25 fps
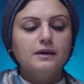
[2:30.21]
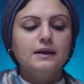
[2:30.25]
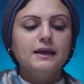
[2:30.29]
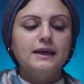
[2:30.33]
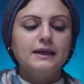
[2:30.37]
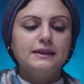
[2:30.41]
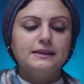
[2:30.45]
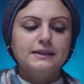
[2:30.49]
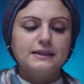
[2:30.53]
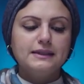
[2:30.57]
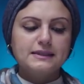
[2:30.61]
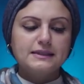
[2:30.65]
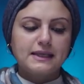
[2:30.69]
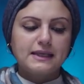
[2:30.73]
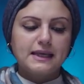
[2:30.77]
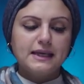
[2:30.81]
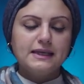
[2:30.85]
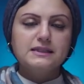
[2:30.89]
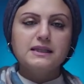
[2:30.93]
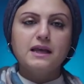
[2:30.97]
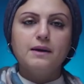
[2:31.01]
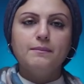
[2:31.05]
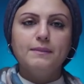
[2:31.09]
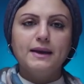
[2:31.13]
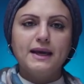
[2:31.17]
In this
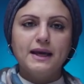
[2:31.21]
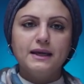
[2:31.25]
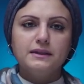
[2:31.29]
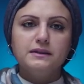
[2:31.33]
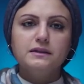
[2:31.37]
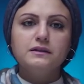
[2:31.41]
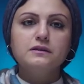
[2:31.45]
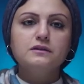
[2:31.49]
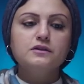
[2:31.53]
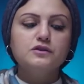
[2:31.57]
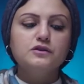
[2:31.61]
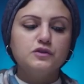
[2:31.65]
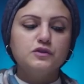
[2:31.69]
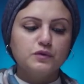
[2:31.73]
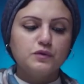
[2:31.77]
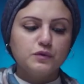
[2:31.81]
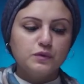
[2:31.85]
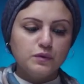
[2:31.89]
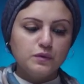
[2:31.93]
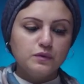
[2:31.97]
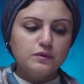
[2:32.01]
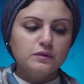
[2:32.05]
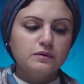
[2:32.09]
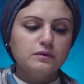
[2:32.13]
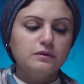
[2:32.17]
case, I'm adding
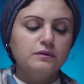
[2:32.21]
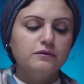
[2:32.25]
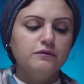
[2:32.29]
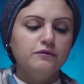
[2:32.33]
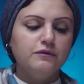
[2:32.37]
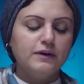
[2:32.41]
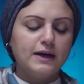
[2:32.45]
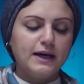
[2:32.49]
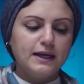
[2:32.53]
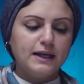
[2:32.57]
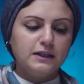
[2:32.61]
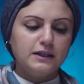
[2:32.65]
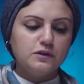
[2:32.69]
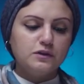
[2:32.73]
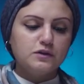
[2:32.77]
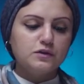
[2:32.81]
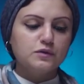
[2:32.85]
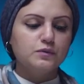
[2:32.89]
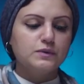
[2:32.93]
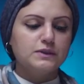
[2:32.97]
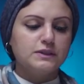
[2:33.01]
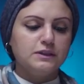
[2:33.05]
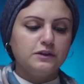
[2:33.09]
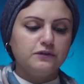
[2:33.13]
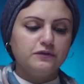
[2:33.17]
two values
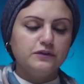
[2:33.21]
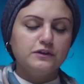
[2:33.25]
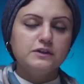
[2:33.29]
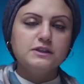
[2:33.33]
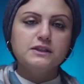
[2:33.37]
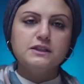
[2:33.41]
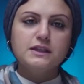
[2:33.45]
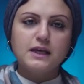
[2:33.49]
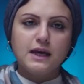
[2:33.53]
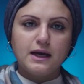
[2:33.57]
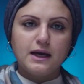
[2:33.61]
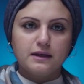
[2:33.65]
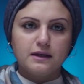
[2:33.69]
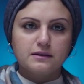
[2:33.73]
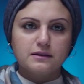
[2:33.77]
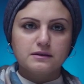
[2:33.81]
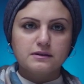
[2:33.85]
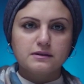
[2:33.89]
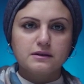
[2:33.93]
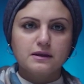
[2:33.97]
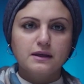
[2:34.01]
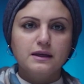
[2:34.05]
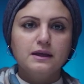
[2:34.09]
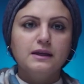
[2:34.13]
with different signs.